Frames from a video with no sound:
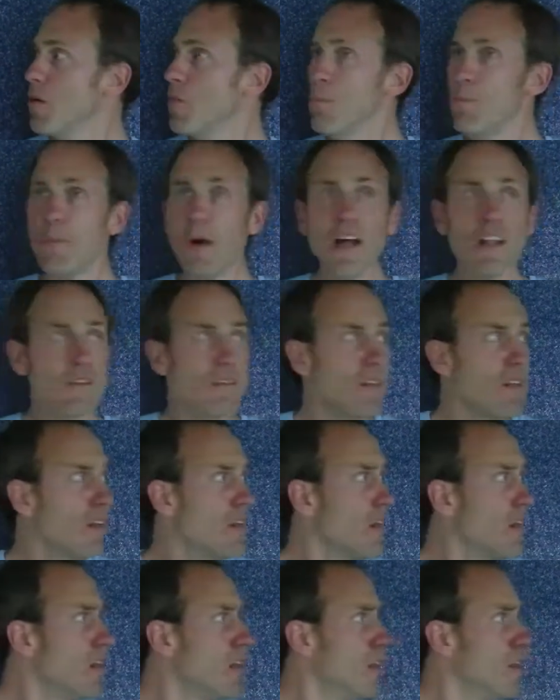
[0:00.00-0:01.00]
But
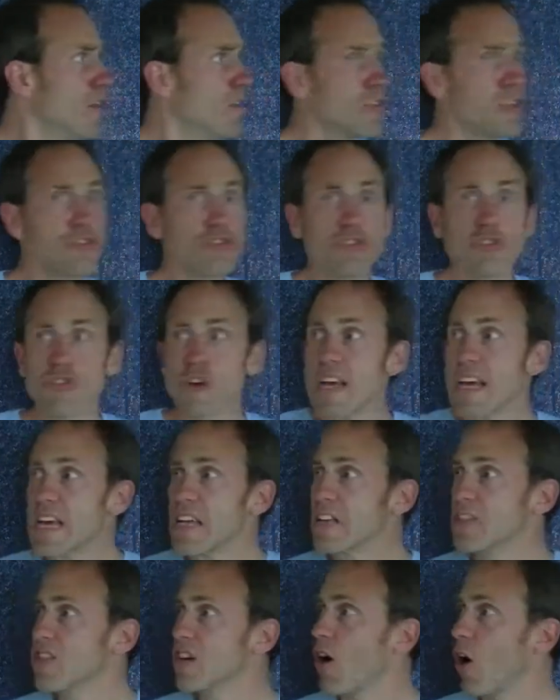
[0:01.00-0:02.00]
the
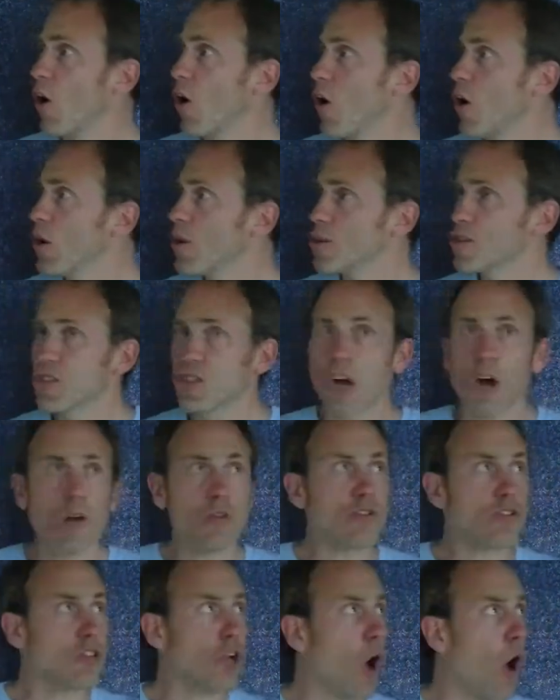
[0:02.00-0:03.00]
trees are all
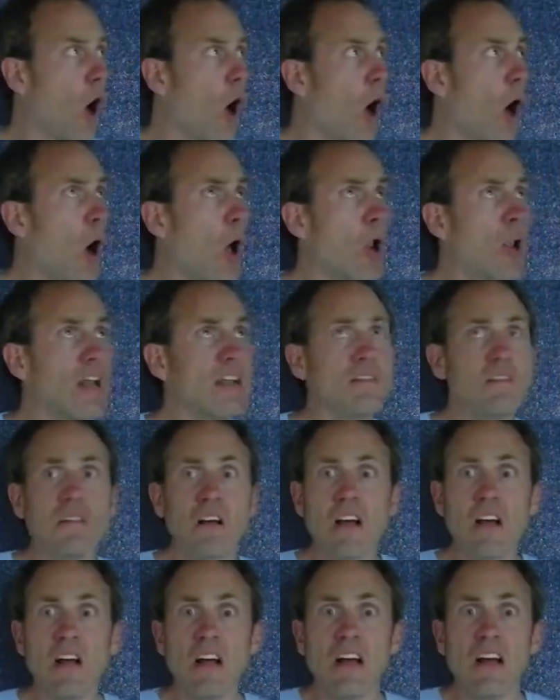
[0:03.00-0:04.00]
so tall and
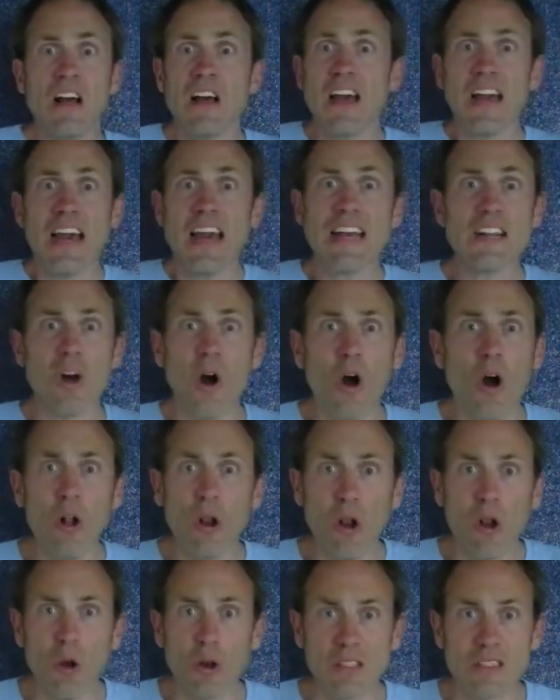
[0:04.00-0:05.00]
it
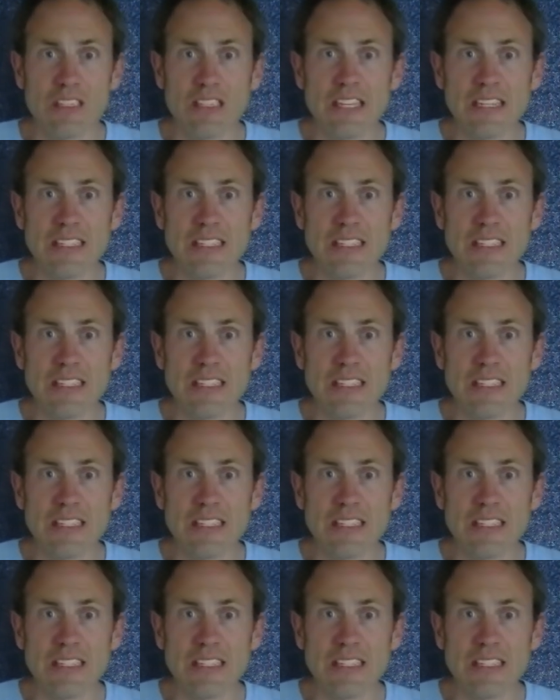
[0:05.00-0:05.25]
all looks the